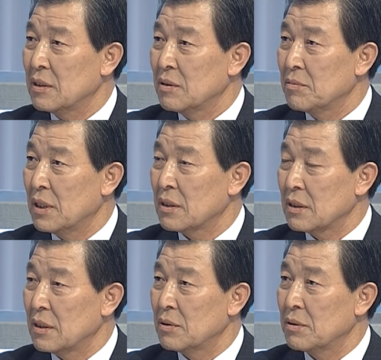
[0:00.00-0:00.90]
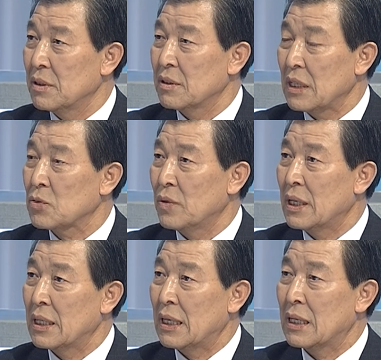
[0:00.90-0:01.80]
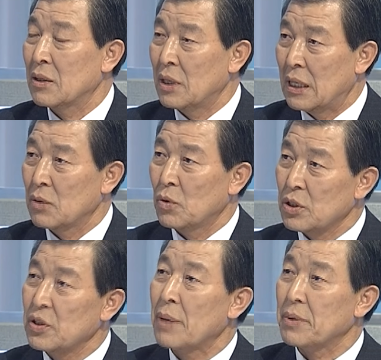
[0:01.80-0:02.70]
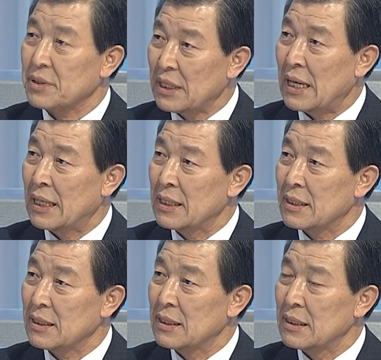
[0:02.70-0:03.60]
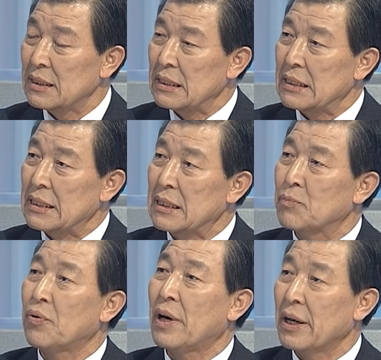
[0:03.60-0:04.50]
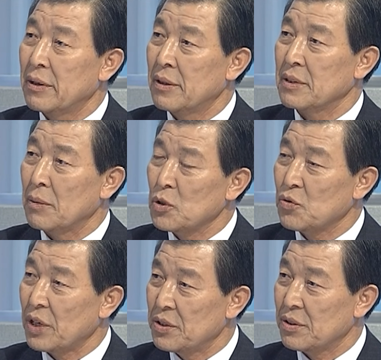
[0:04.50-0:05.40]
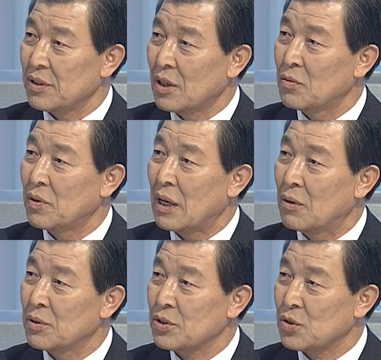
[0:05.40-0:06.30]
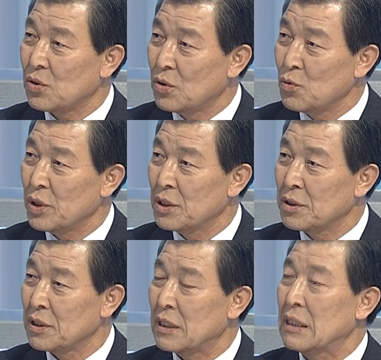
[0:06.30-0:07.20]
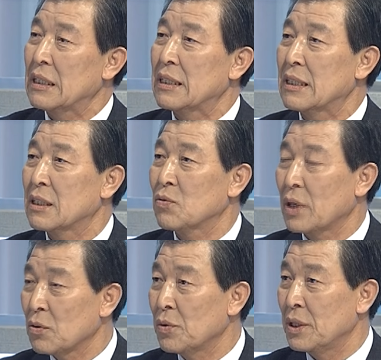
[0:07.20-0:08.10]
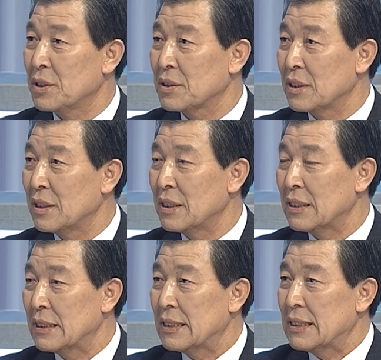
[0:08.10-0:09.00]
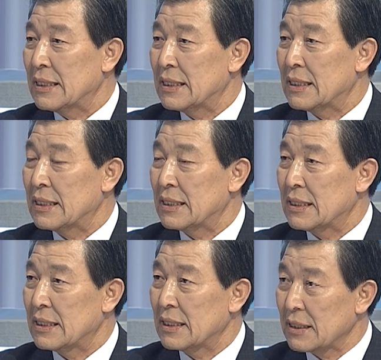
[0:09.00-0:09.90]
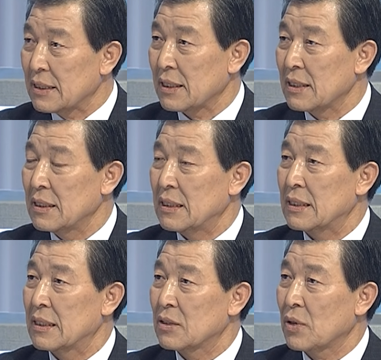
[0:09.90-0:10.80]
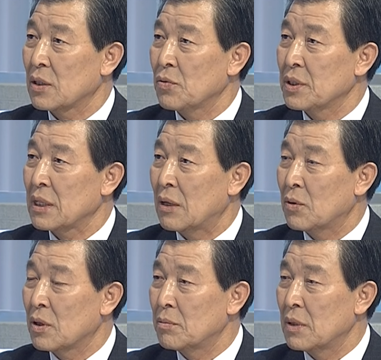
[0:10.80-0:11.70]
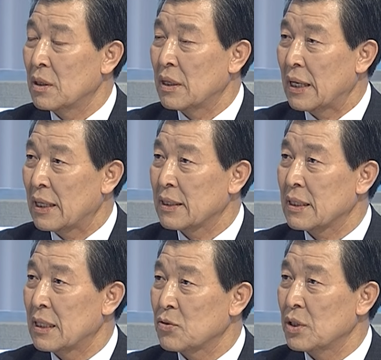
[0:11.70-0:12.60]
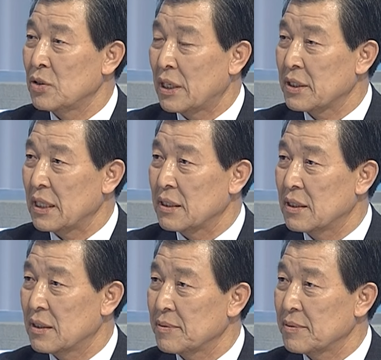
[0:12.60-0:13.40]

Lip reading: but that's why I want to emphasize prior demonstration of our strong will together with necessarily together with our allied country, United States.